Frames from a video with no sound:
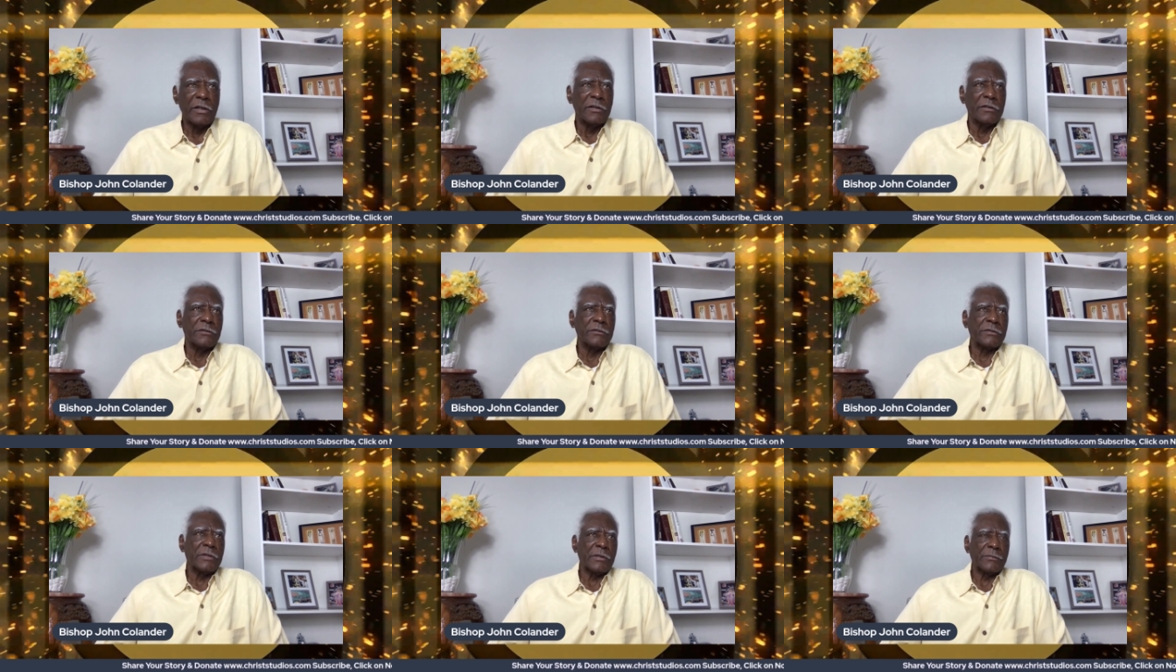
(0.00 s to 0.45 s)

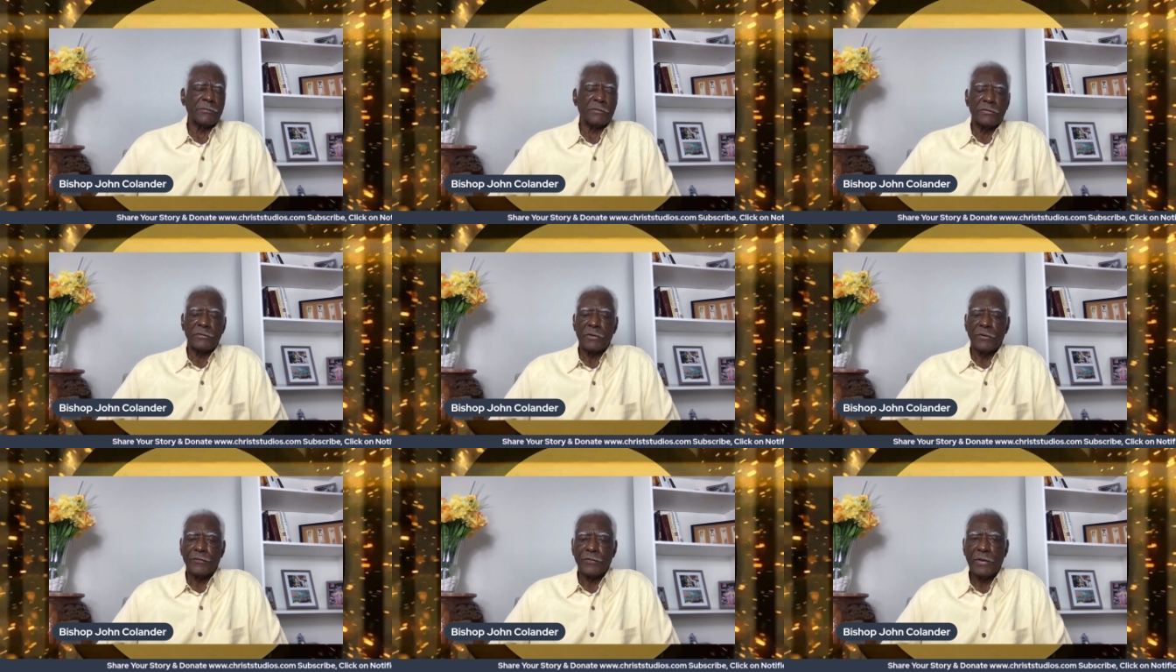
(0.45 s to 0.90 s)

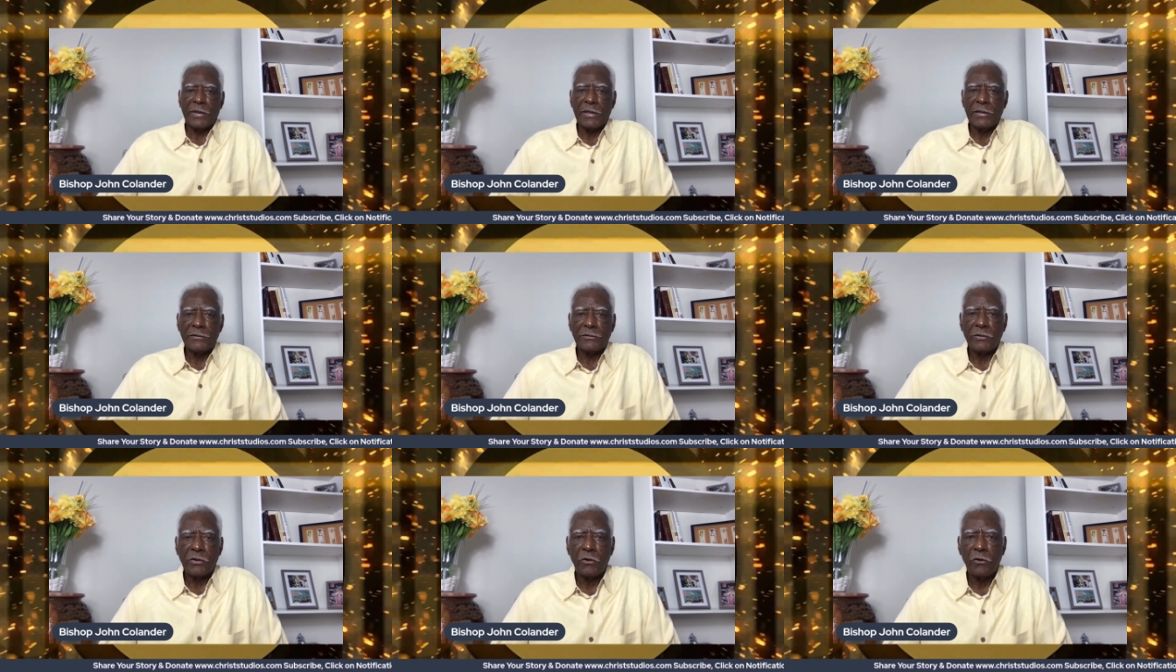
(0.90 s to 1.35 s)
Substance of
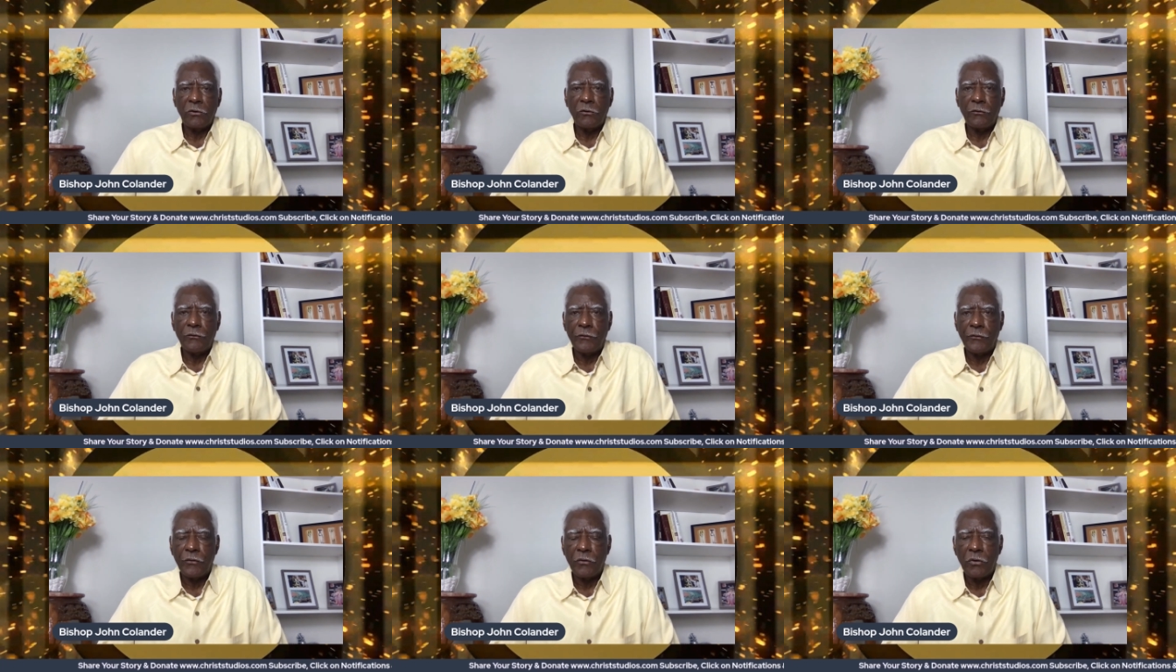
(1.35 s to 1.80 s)
things
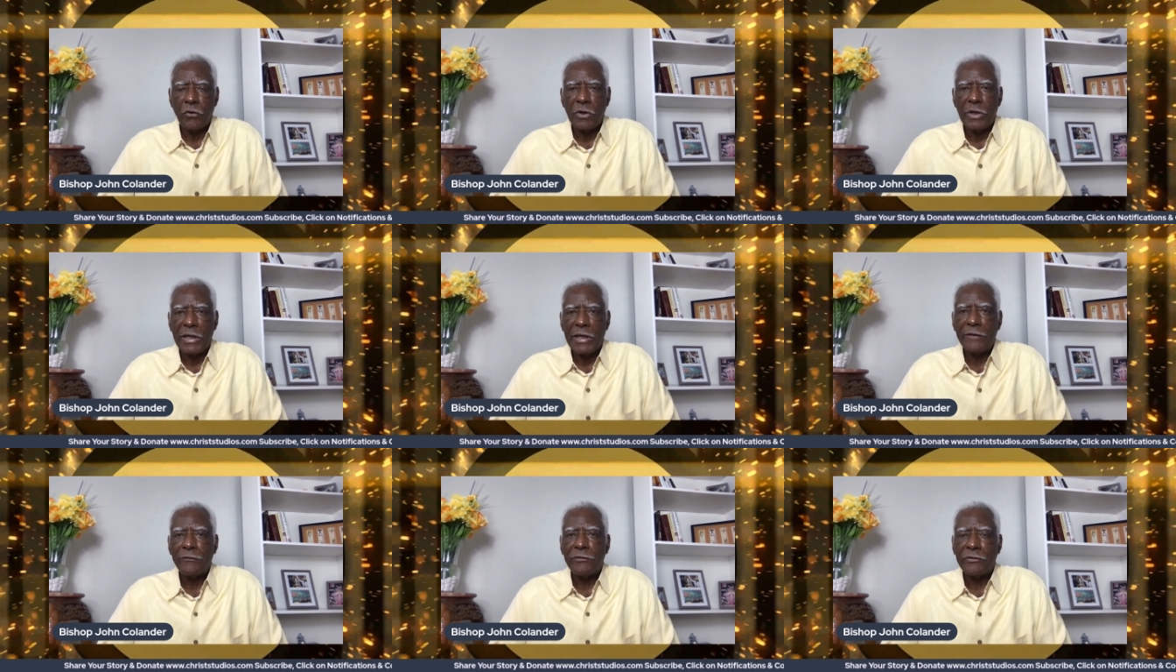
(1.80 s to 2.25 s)
hope for,
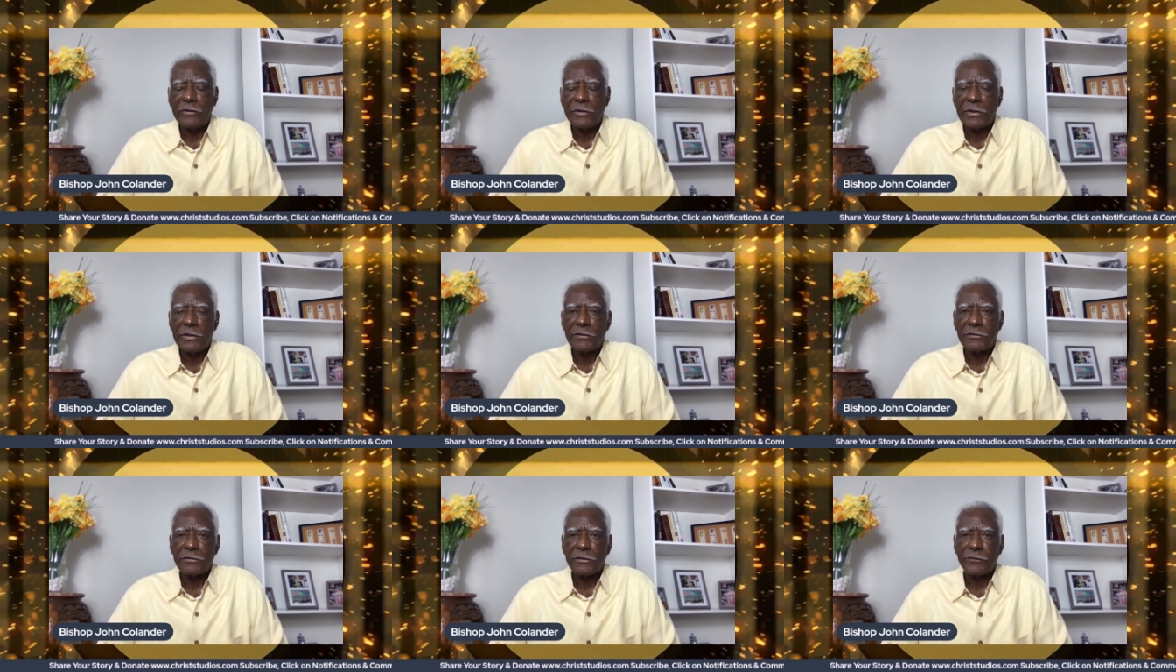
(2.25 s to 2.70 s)

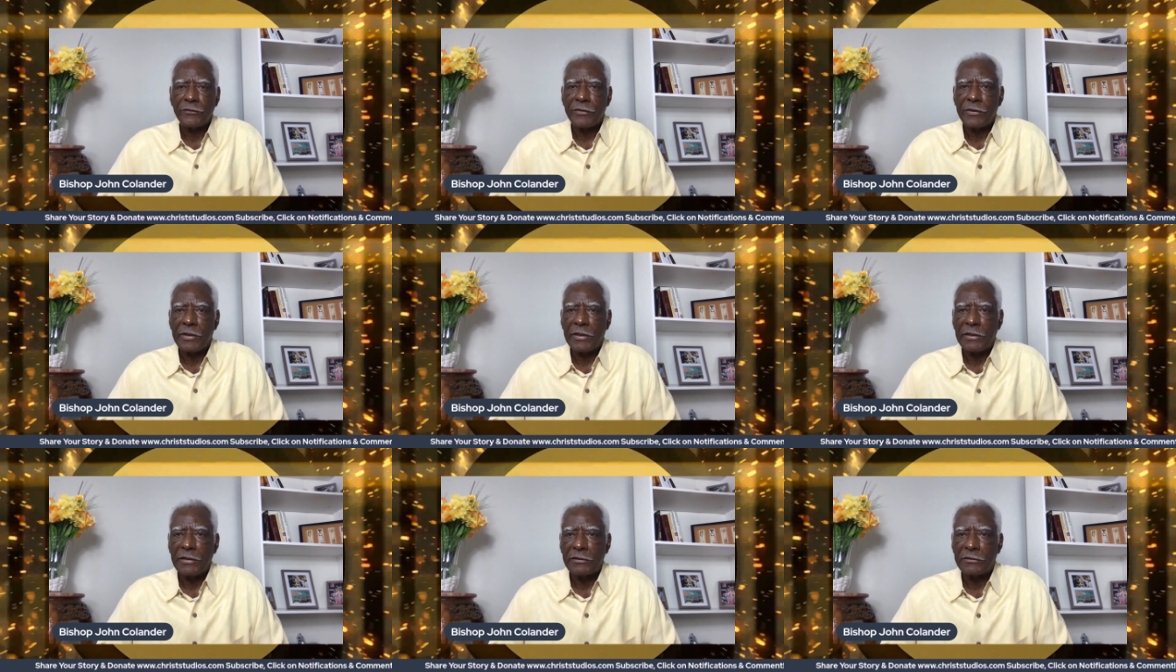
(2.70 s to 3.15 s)
evidence of
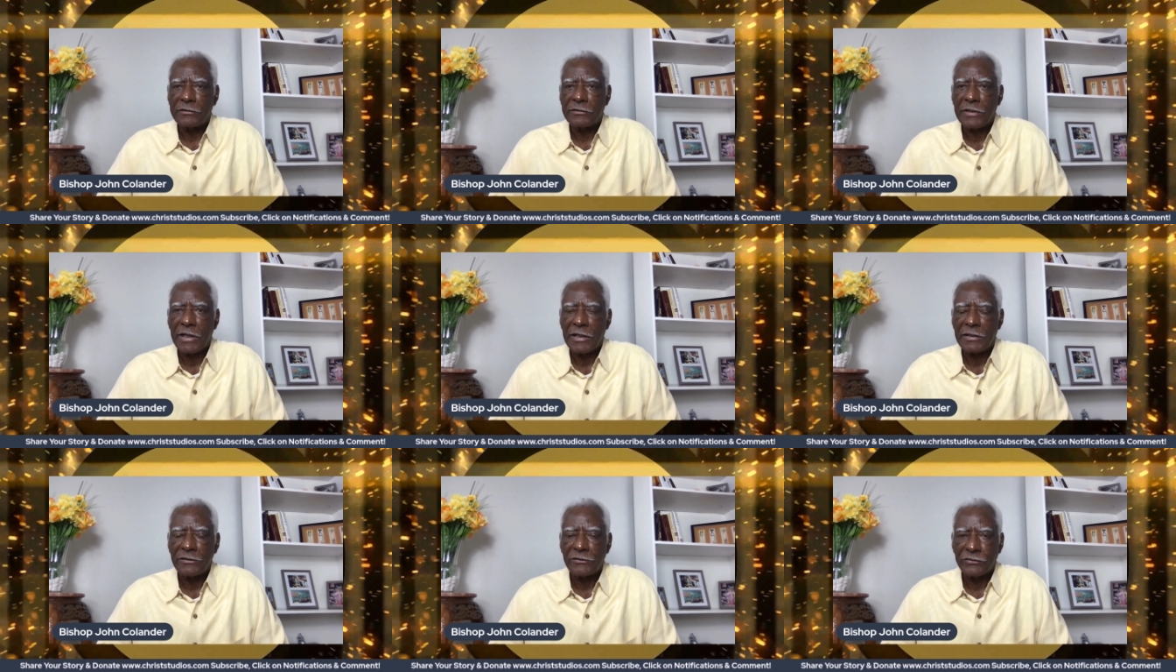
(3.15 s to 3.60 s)
things
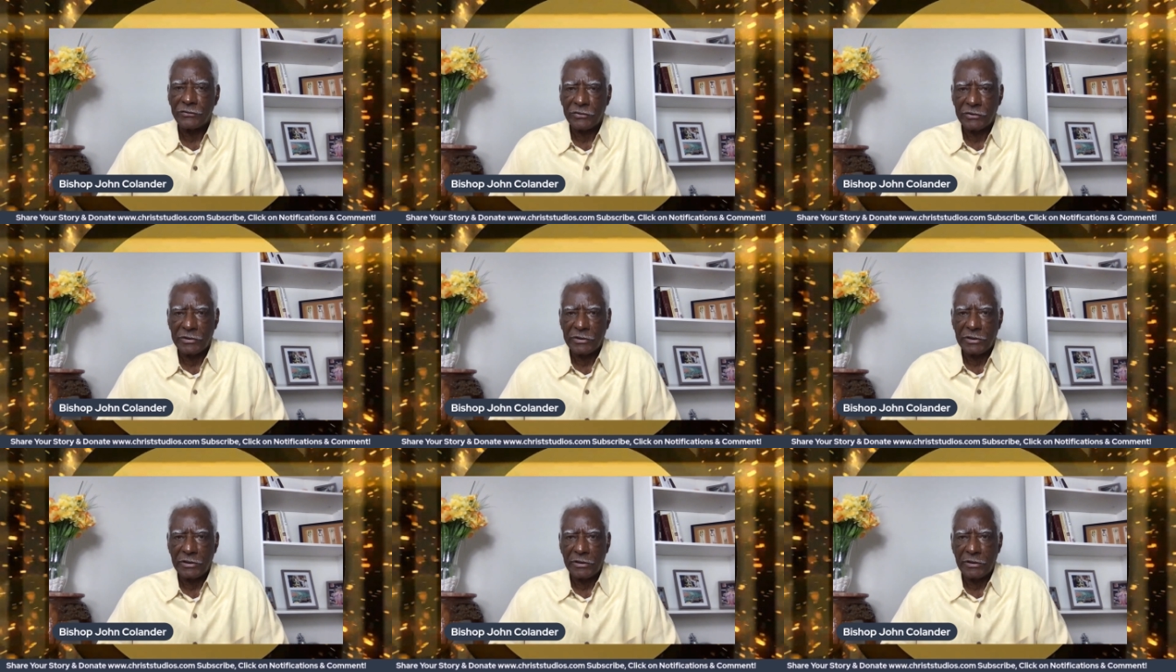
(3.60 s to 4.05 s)
not
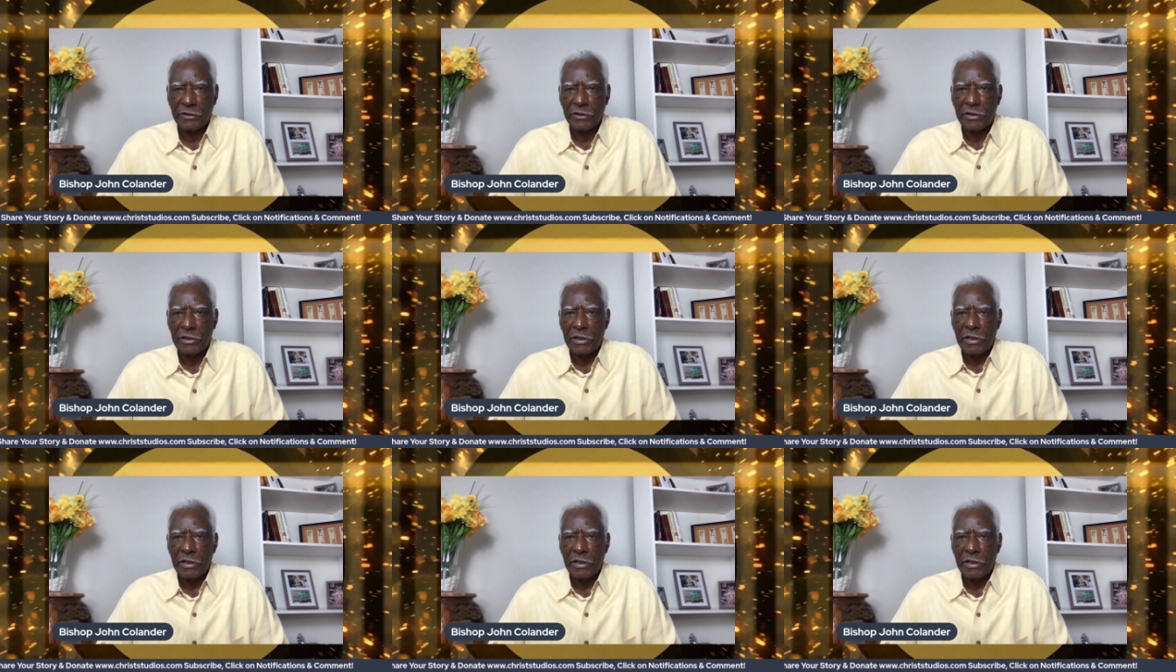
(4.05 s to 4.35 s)
seen.